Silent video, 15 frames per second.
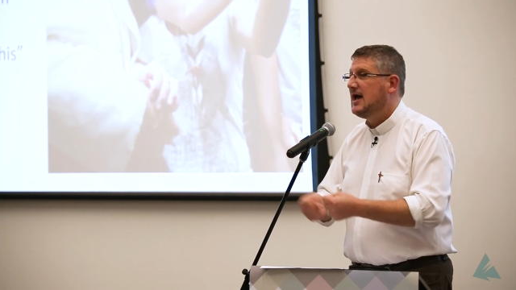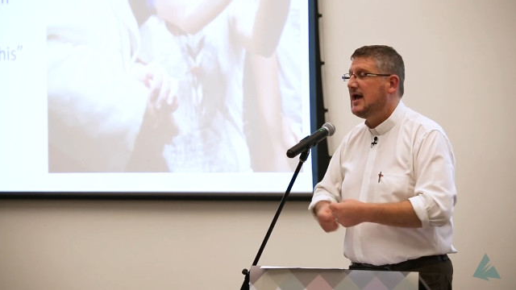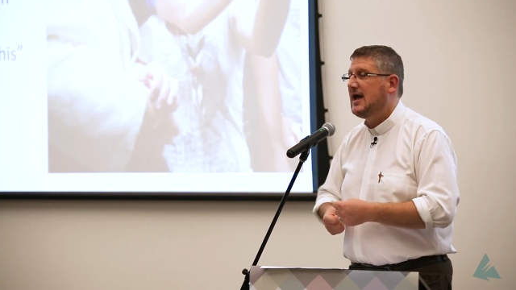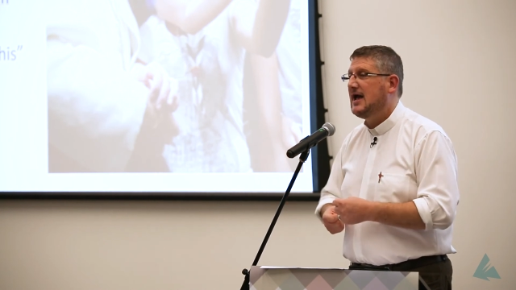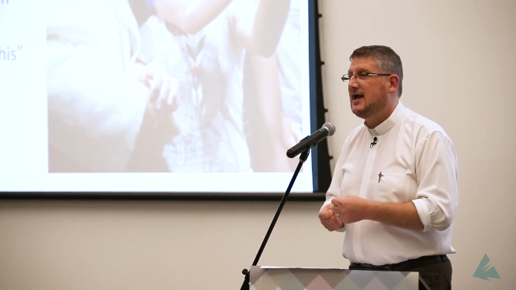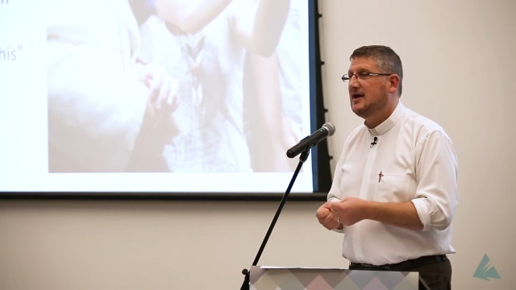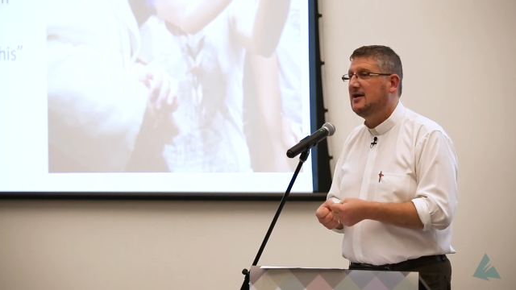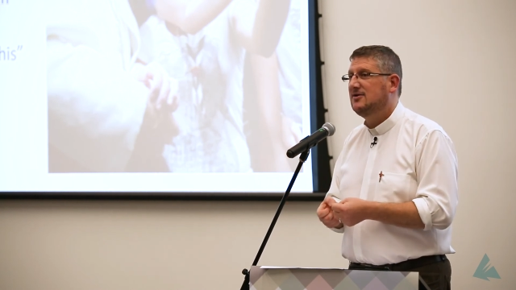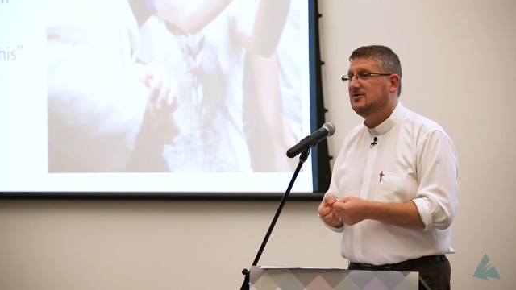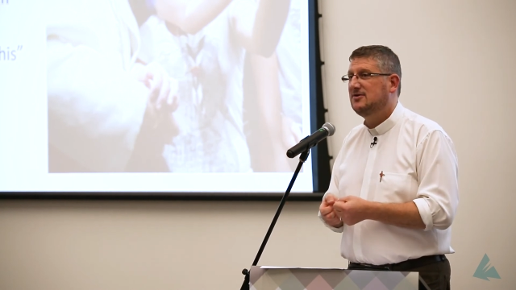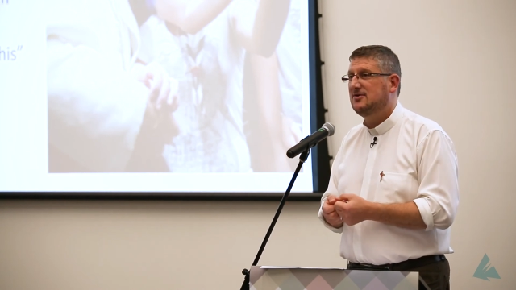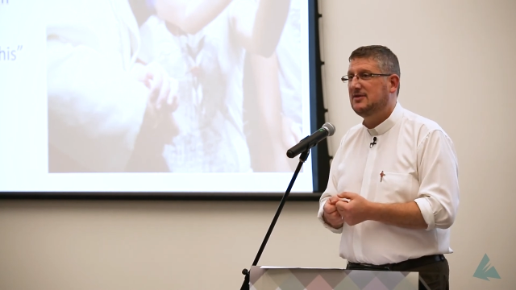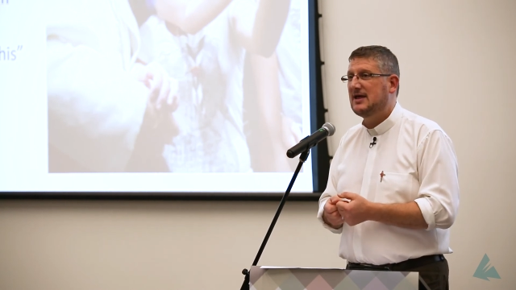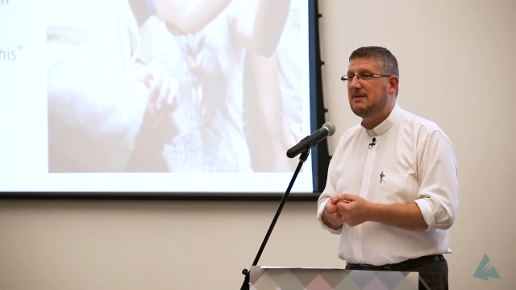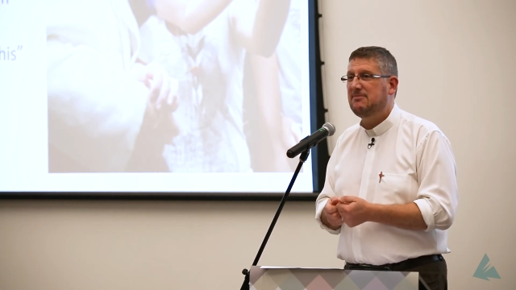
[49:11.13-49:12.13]
And
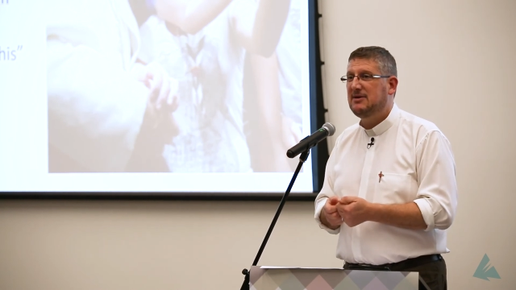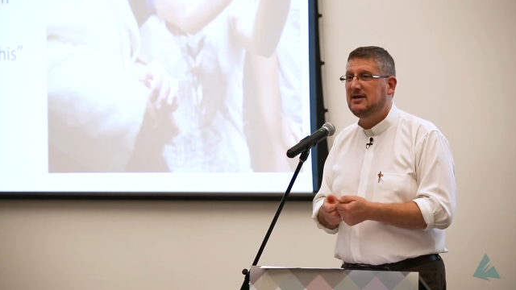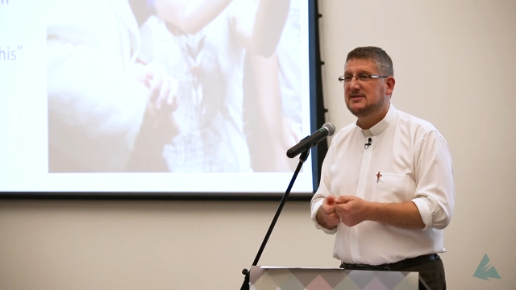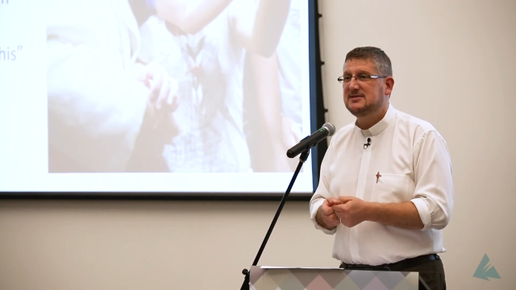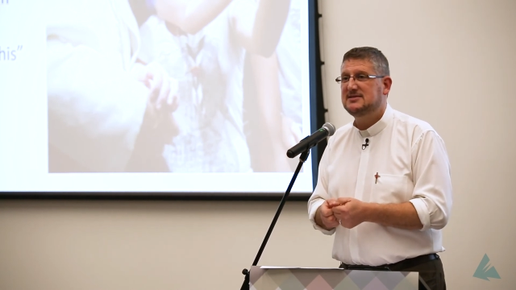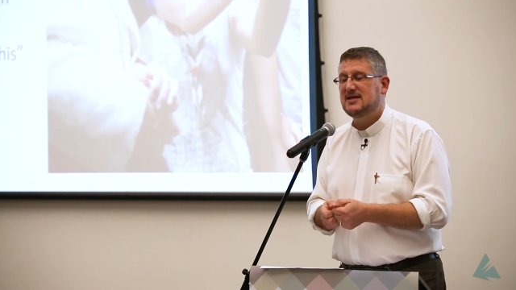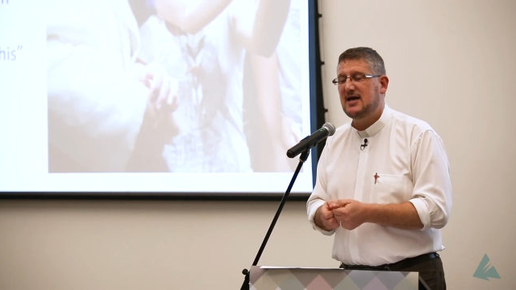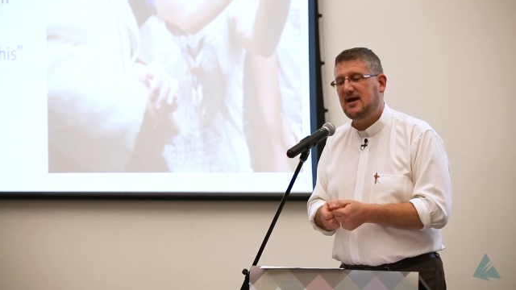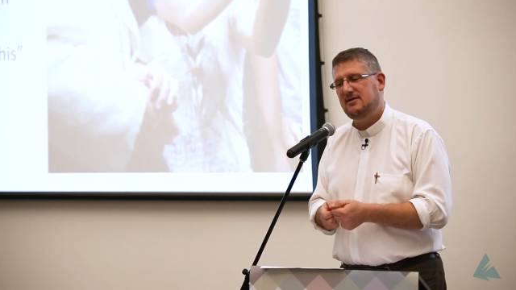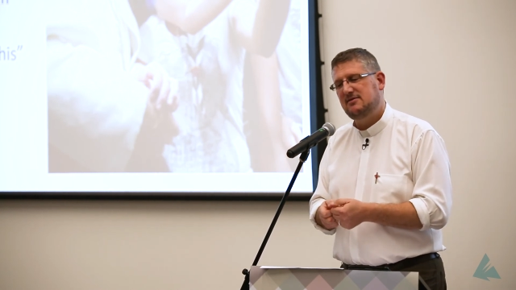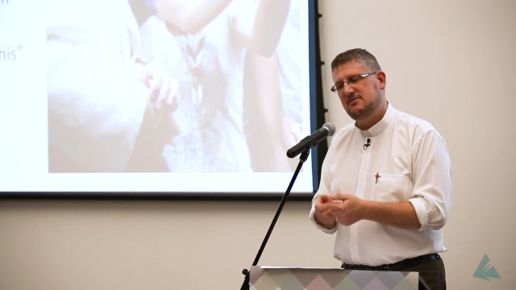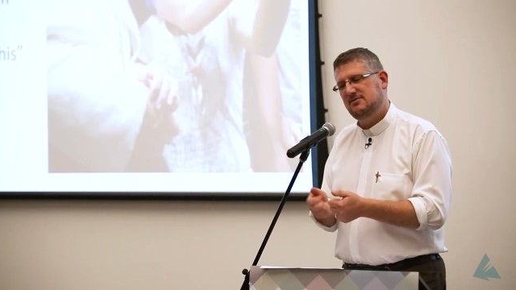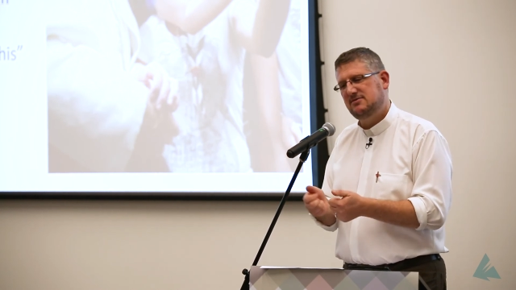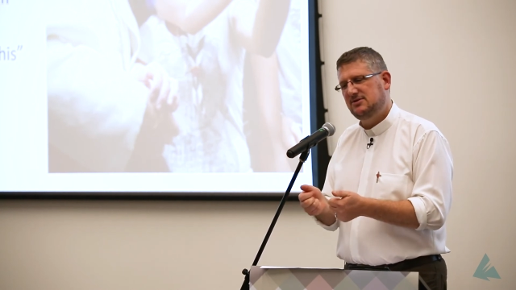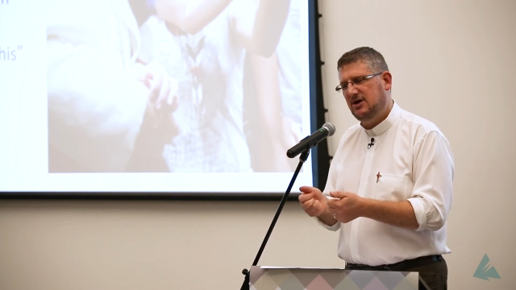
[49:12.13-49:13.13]
that means that,
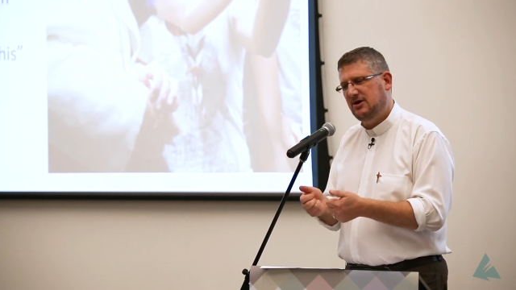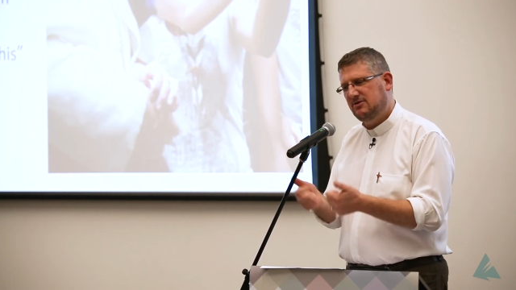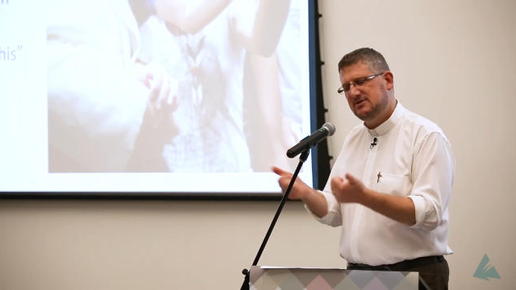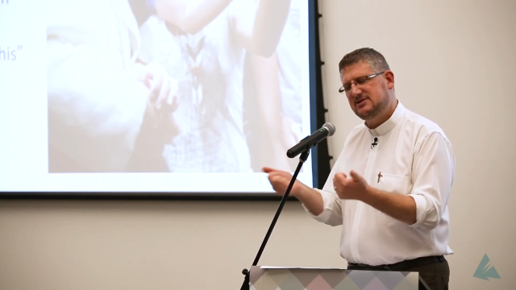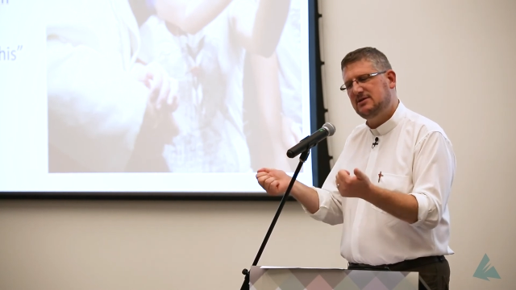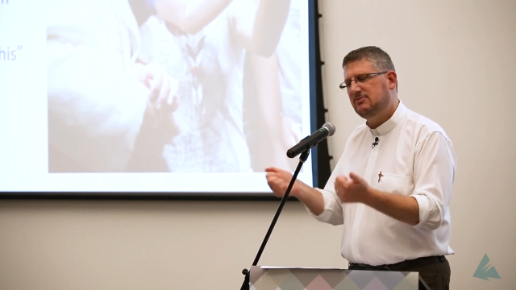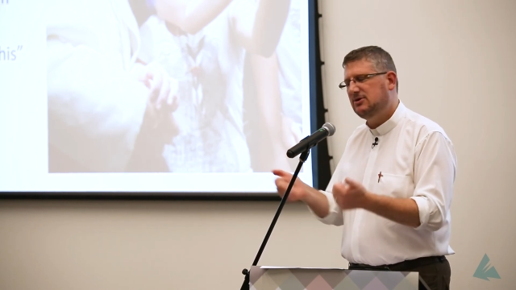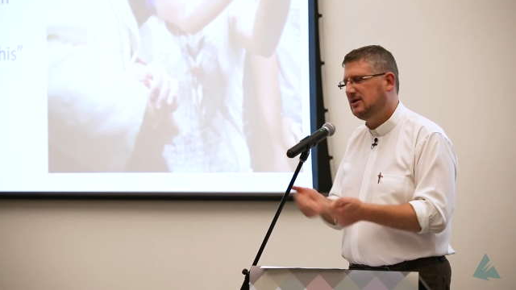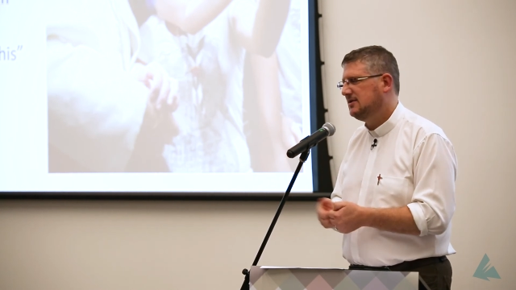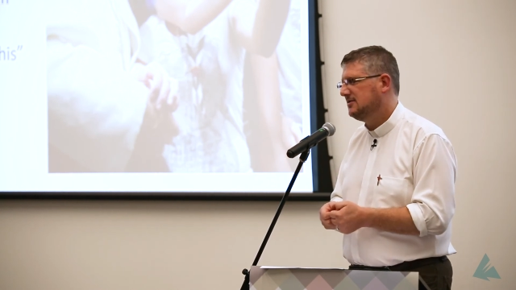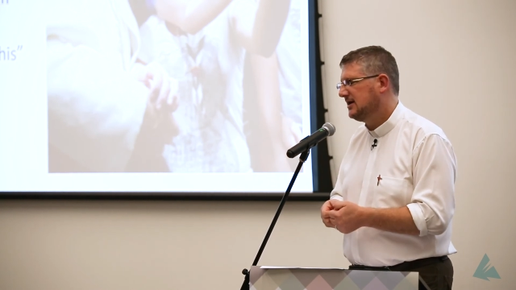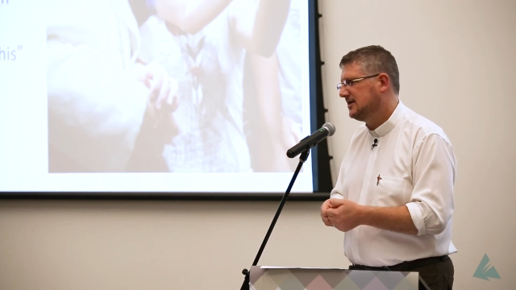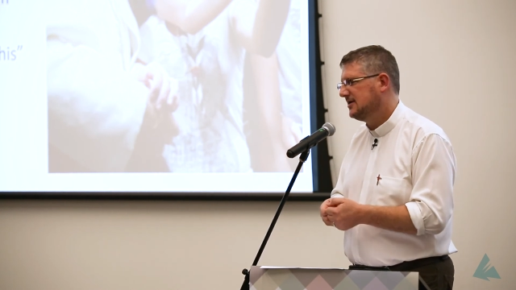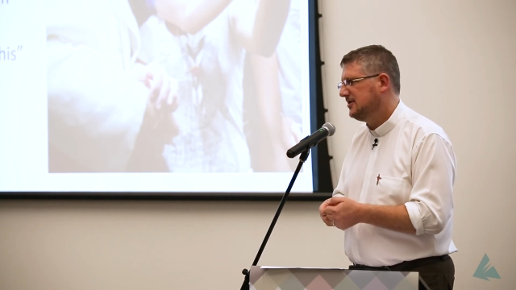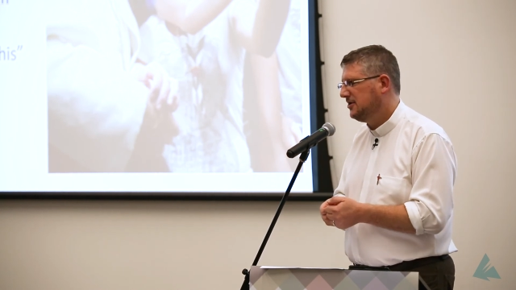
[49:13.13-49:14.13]
somebody
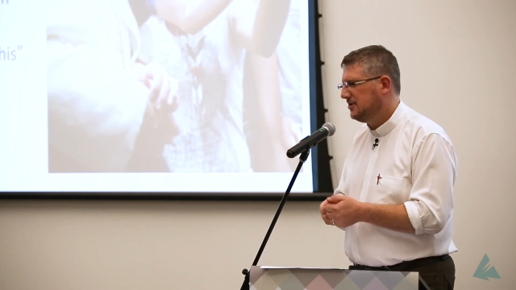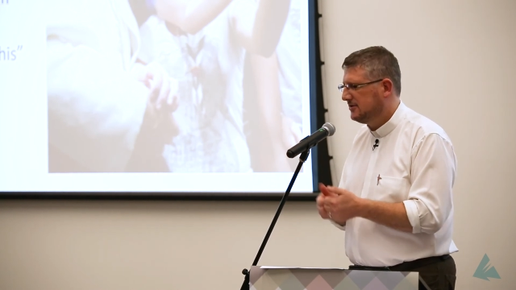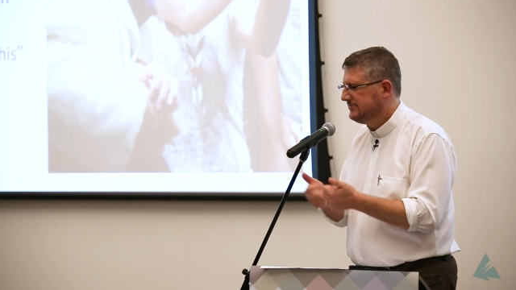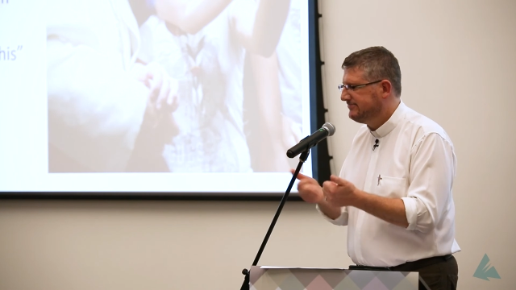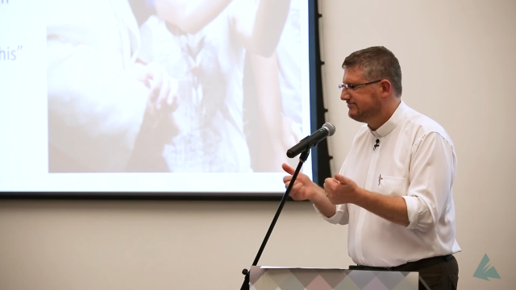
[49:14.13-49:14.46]
like a